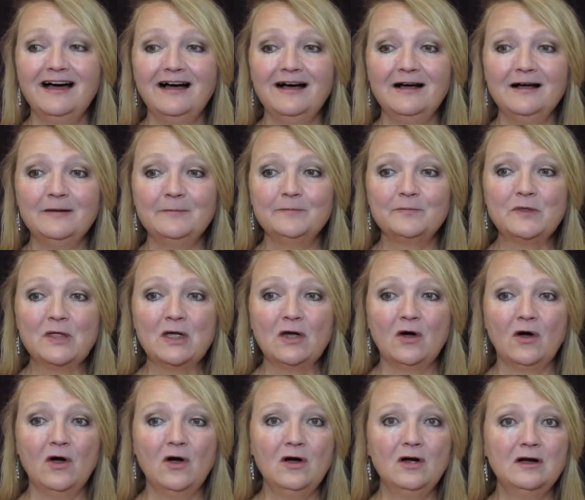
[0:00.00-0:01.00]

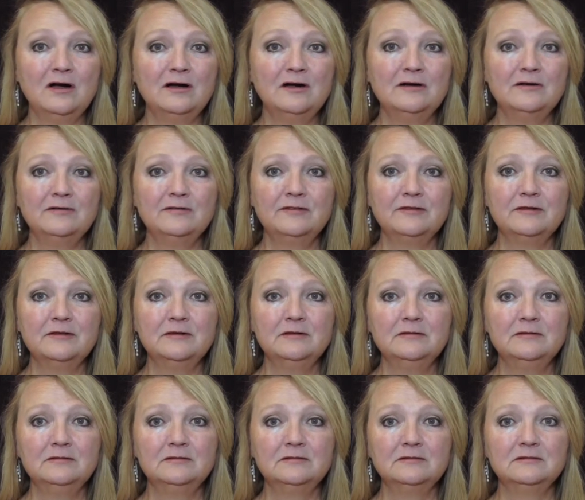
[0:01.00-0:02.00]
are
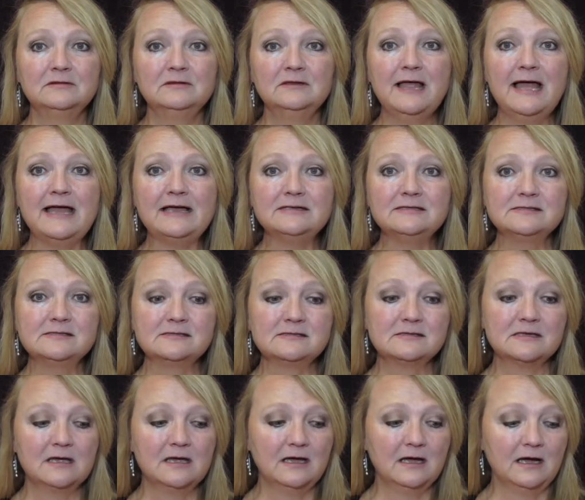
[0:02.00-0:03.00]
the less